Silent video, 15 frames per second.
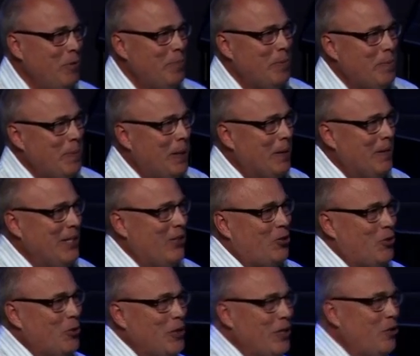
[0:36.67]
We've been married
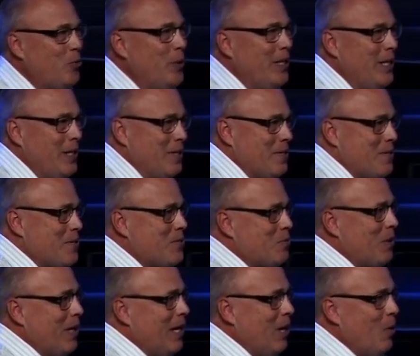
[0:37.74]
33 years.
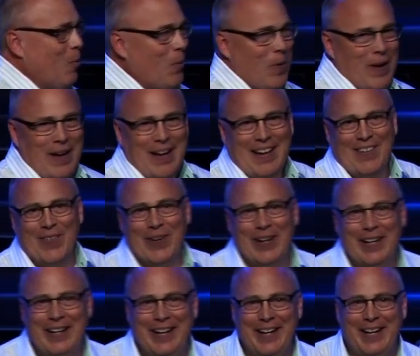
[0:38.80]

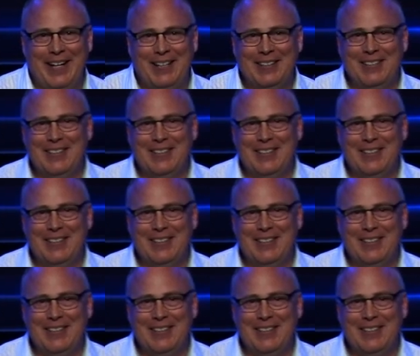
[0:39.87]
When, uh,